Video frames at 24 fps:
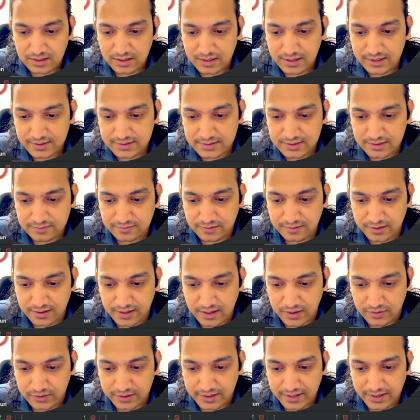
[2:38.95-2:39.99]
let's say for
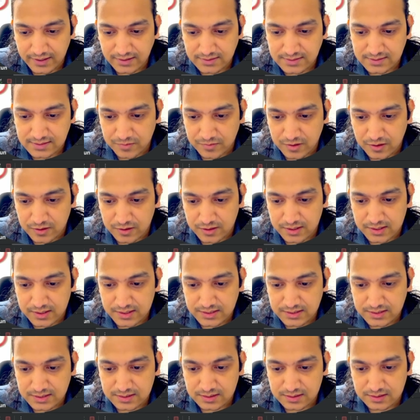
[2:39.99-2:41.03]
now text order
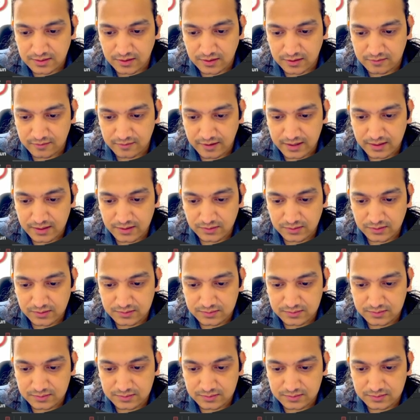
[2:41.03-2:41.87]
list dot value,